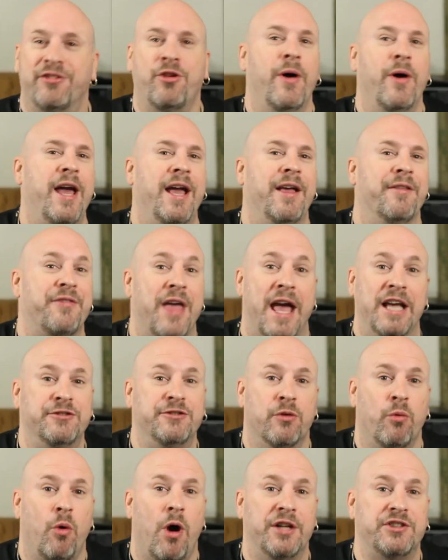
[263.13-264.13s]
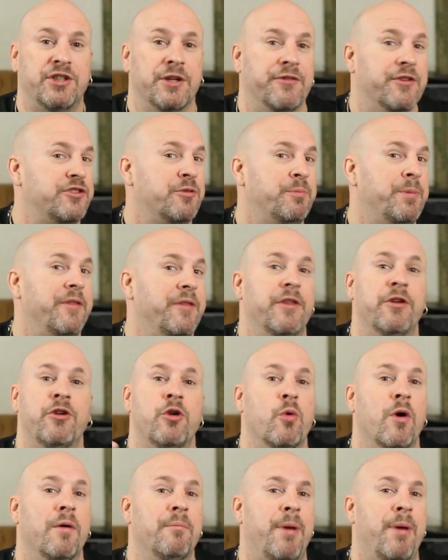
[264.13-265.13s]
So hey, thanks for watching. This has been the
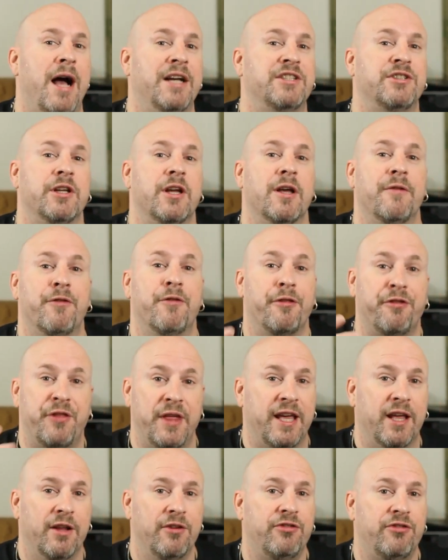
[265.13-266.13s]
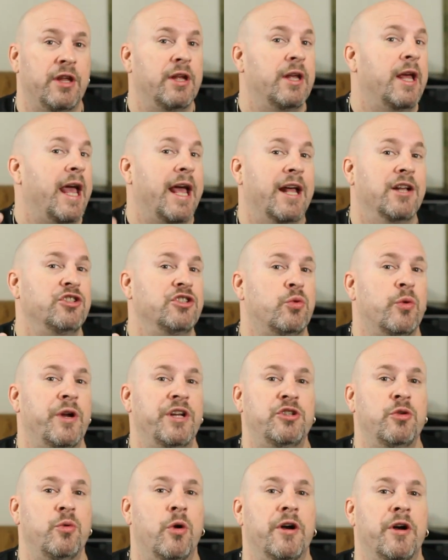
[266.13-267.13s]
new unboxing of the Thecus
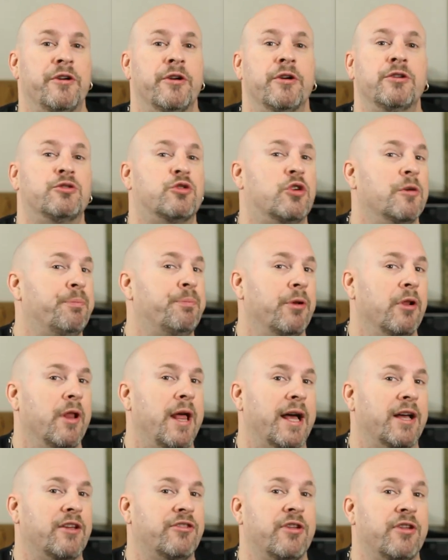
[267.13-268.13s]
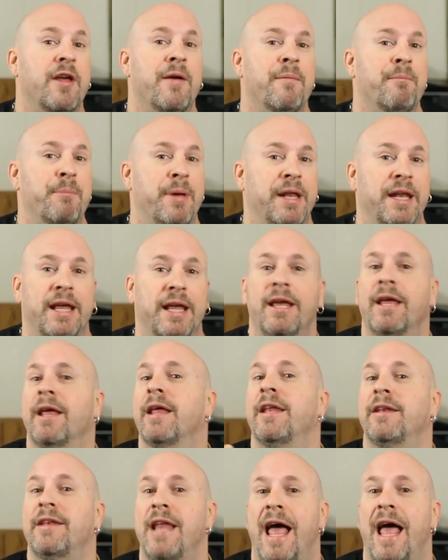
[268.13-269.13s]
N2200XXX Mini
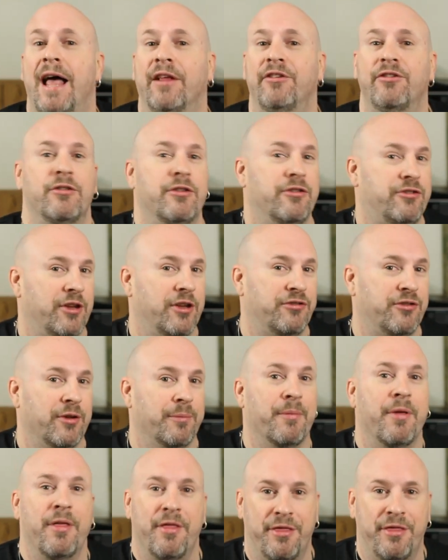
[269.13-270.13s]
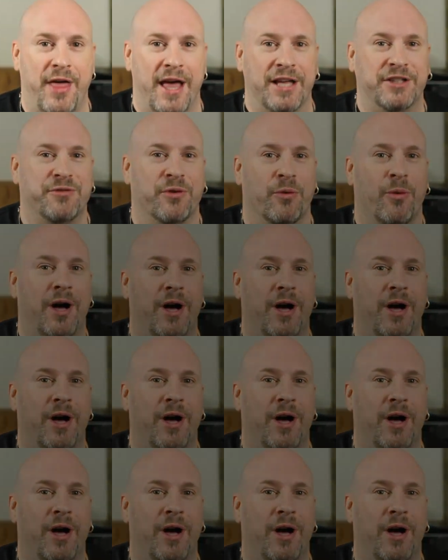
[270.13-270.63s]
NAS system. Thanks for